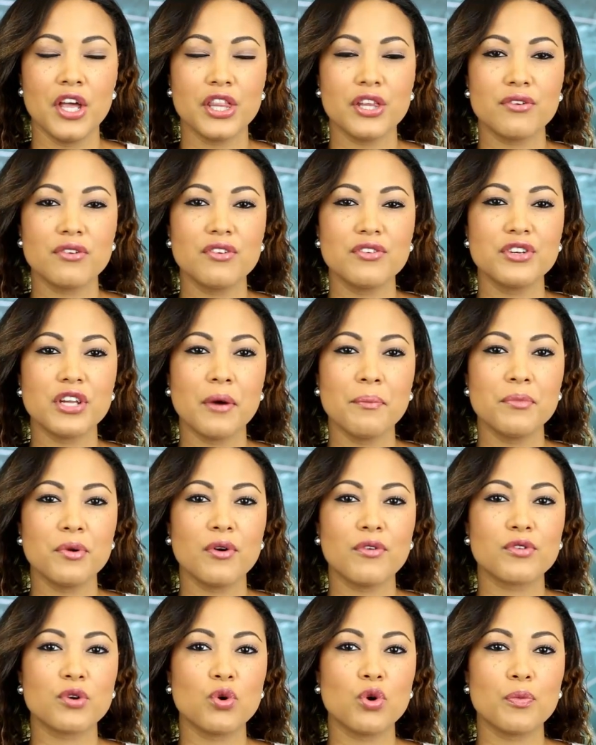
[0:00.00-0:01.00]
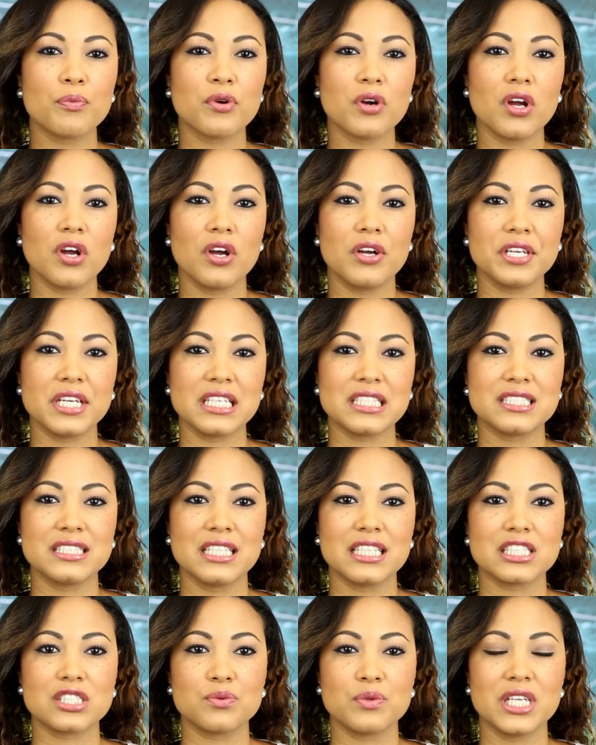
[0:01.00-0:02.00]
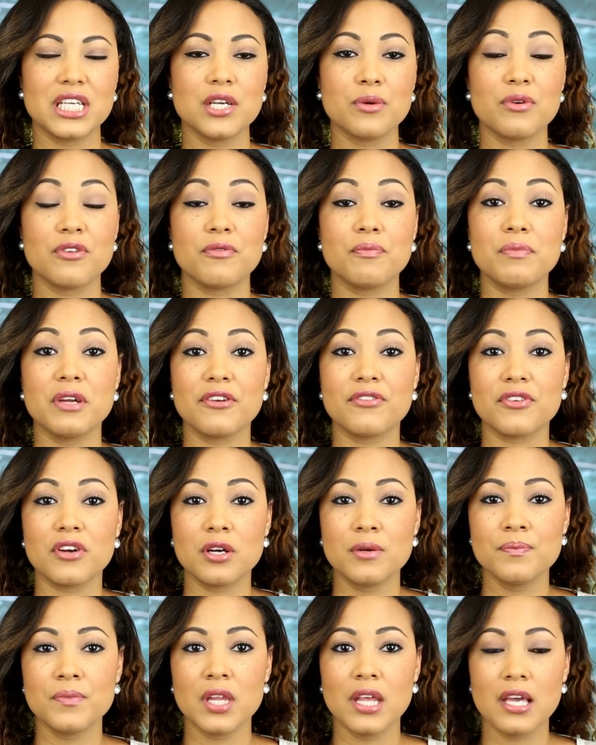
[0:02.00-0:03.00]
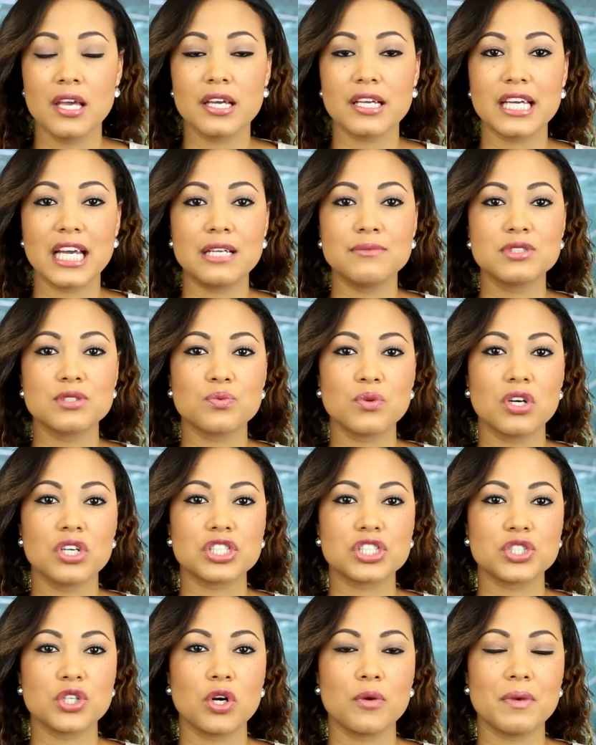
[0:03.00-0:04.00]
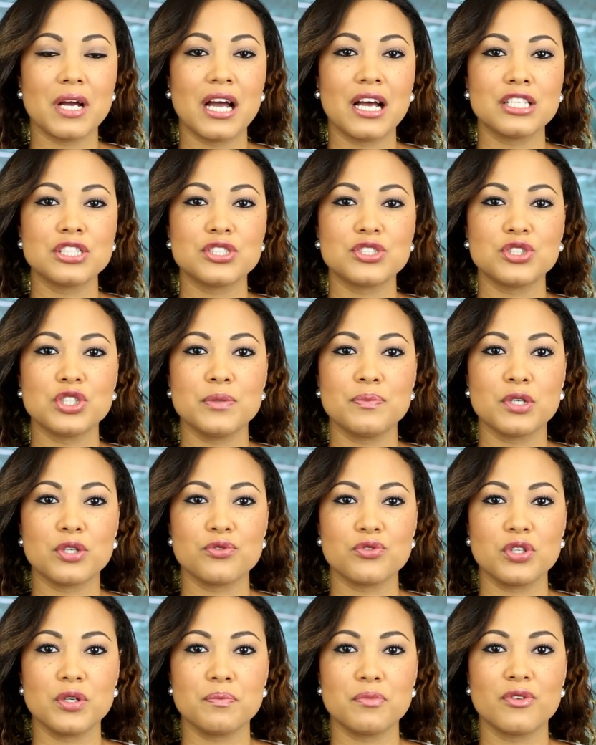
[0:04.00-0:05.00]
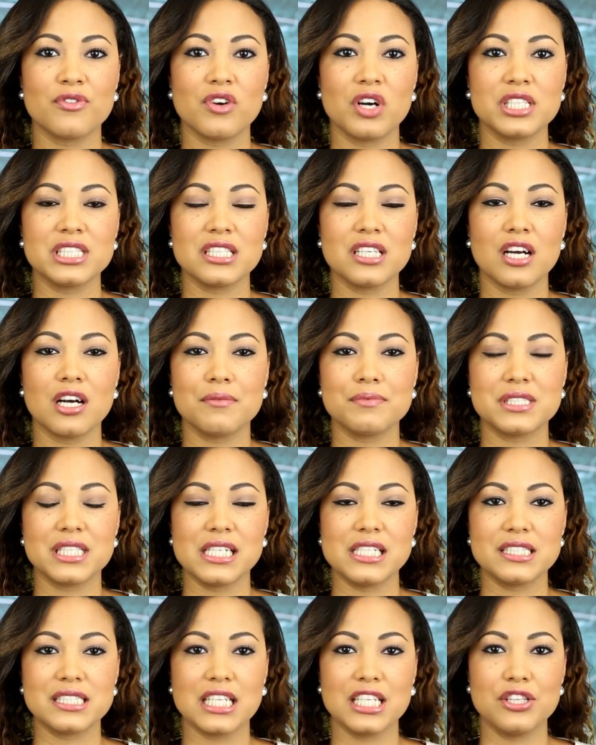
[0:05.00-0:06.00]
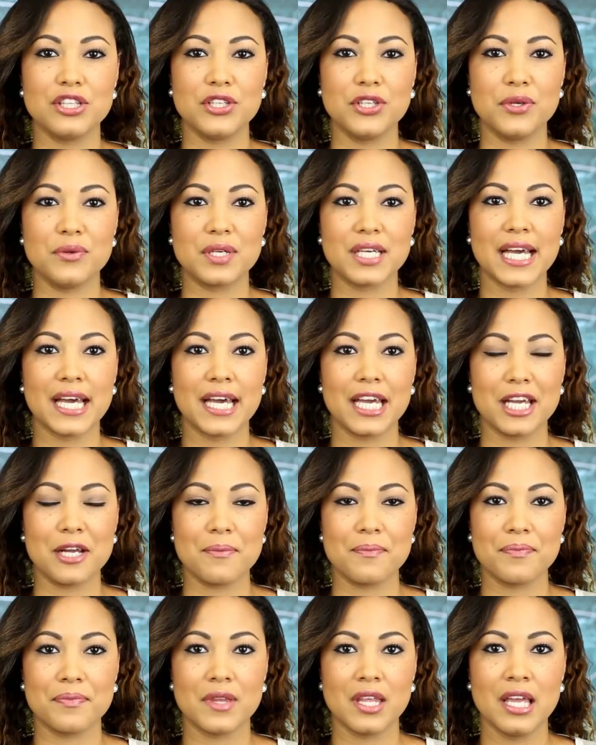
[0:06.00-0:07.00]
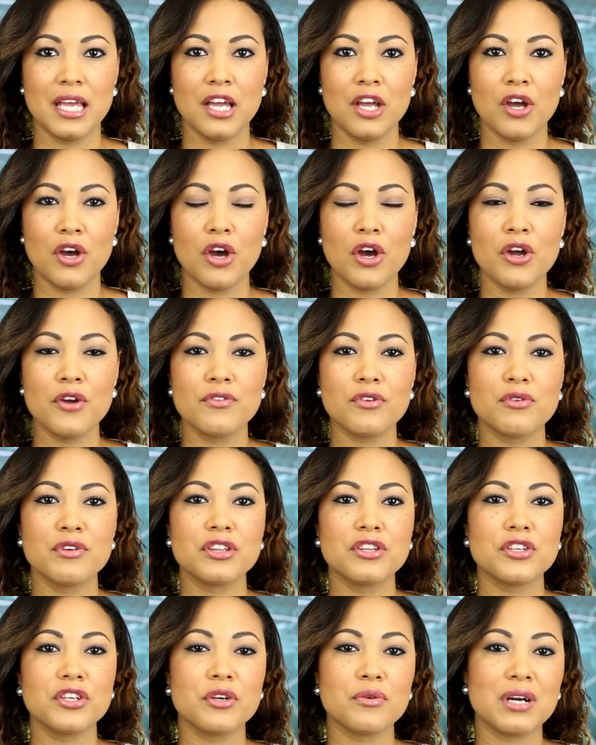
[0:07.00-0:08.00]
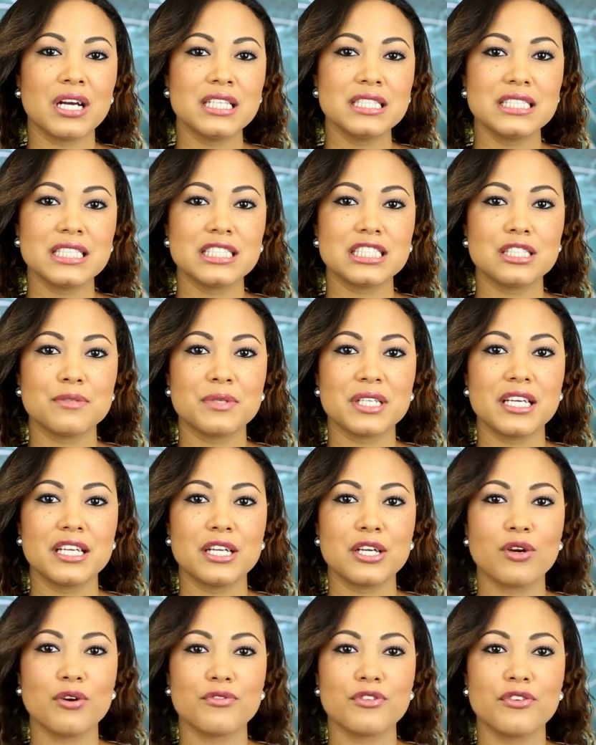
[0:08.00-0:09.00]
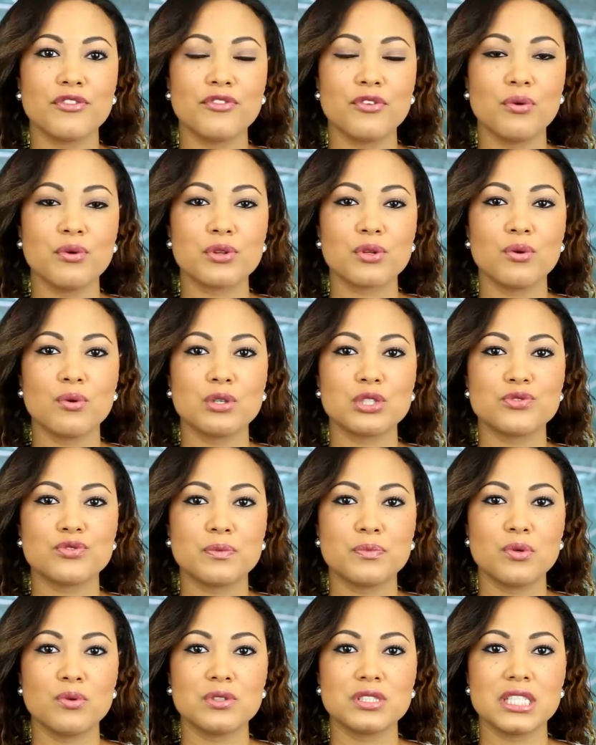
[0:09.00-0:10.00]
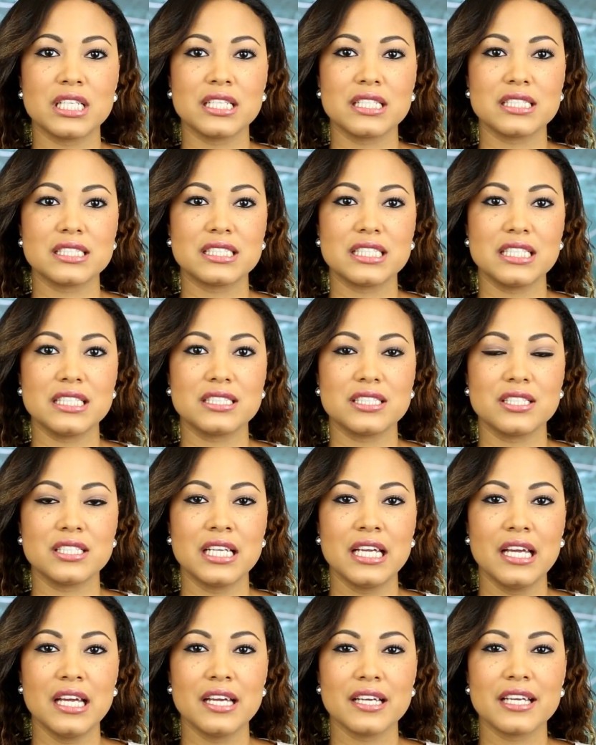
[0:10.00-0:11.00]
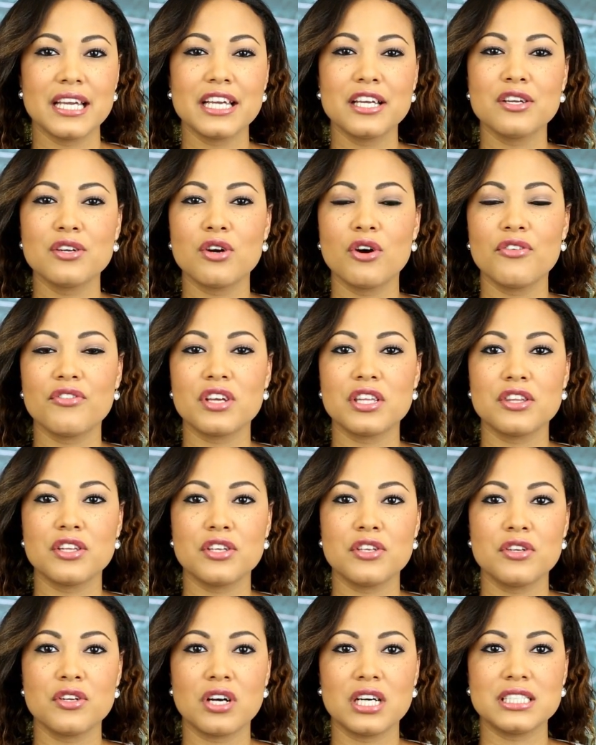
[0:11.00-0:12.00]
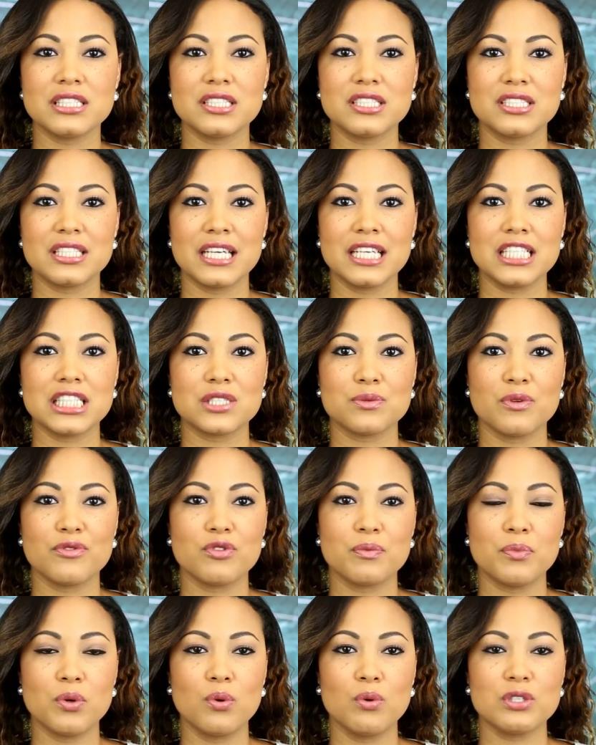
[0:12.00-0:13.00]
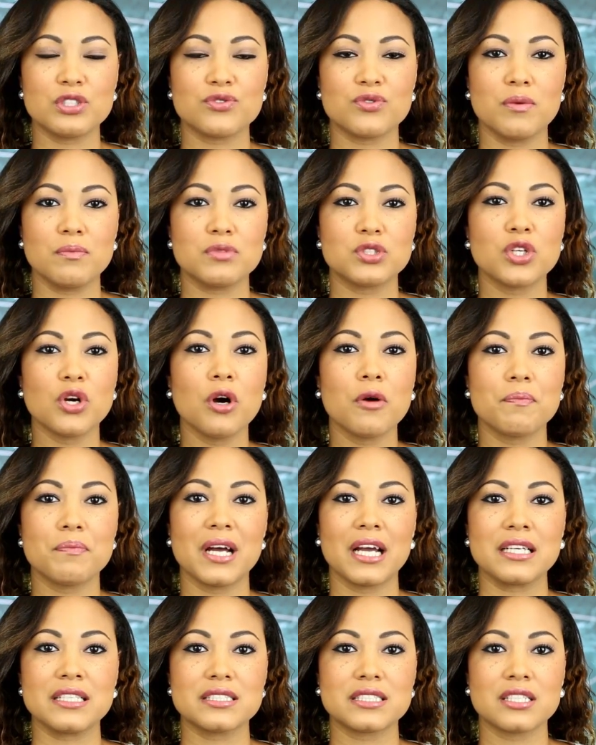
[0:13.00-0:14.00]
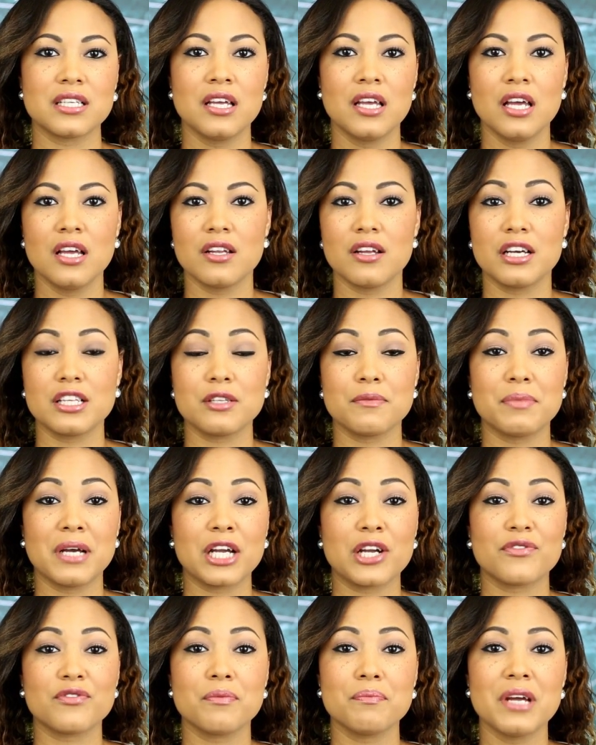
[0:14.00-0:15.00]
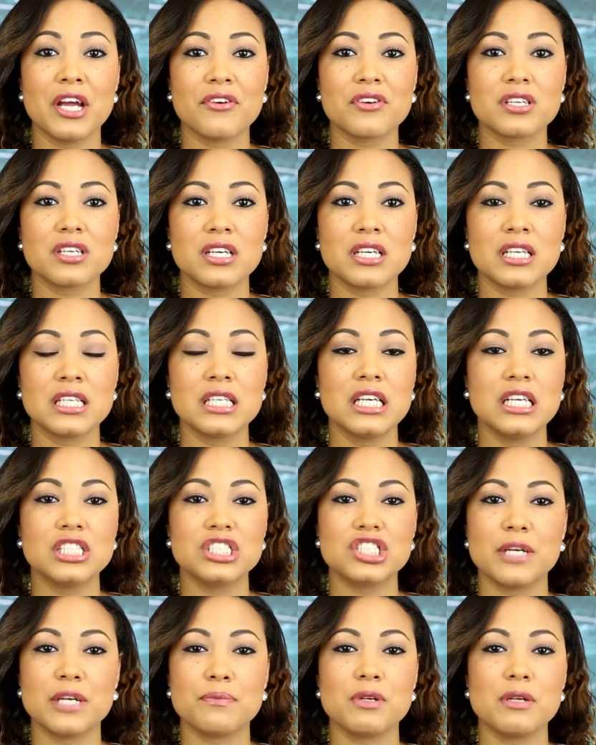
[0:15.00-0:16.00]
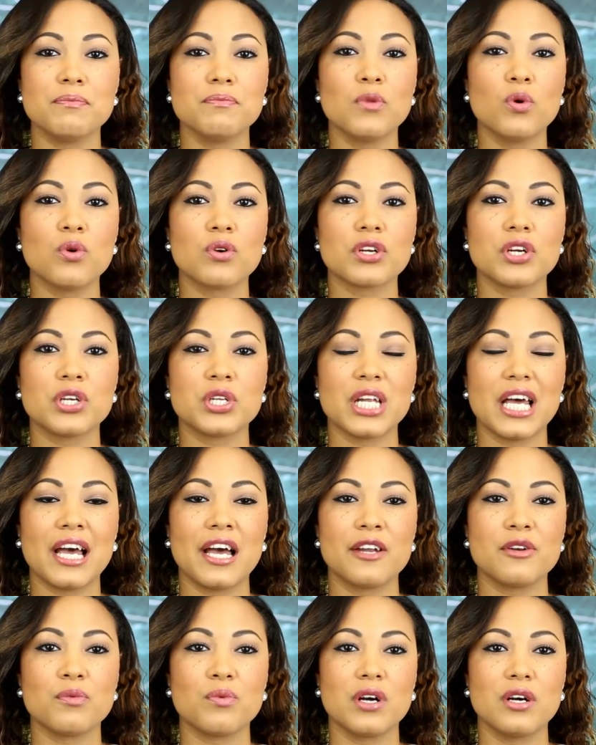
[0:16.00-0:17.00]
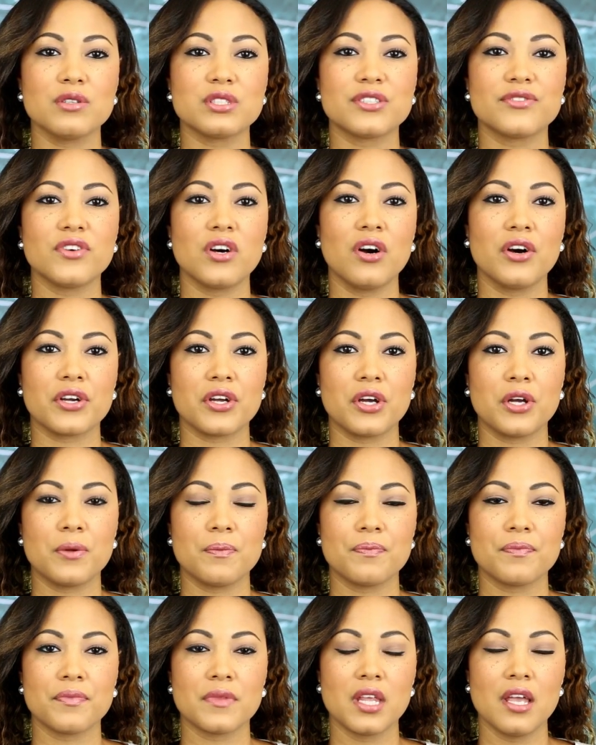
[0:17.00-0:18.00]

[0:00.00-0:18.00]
There are a number of corporate earnings next week, with Biffa, Games Workshop and SuperGroup providing updates in the UK. Over in the US, it's the beginning of the fourth quarter reporting season, kicking off in the United States with reports from top banks like the Bank of America, Morgan and Wells Fargo.